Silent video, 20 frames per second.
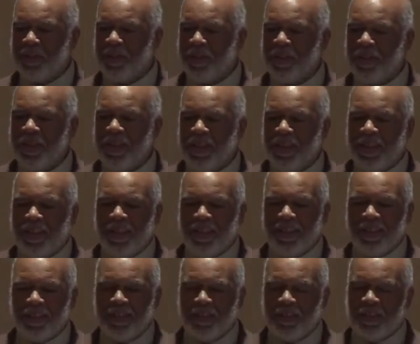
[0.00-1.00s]
or
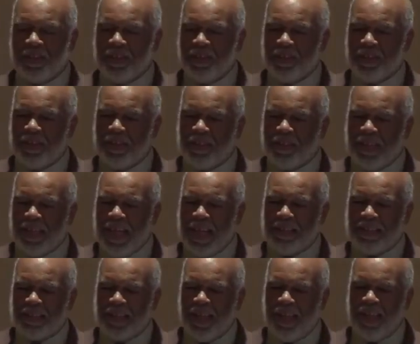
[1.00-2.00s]
to the
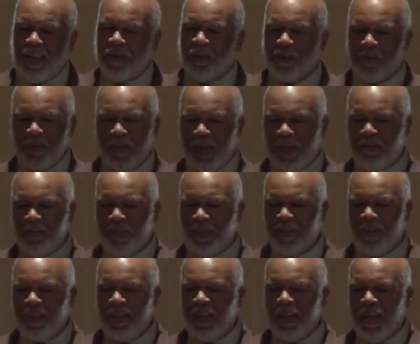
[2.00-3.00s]
CAT scan or
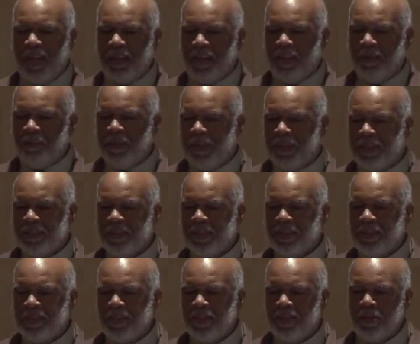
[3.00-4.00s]
whatever, and then admitted to
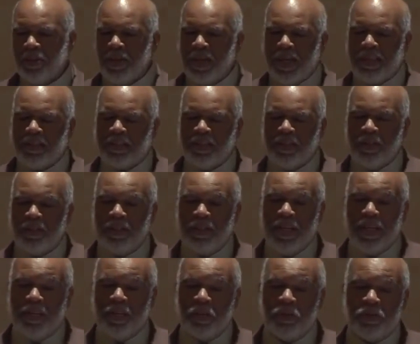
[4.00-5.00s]
CCU or
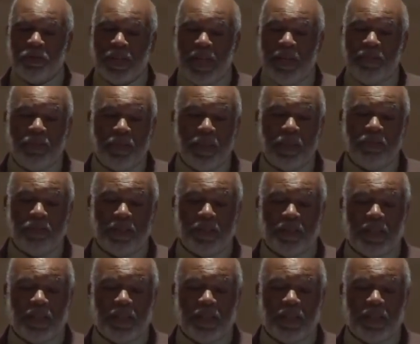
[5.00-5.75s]
ICU, and you literally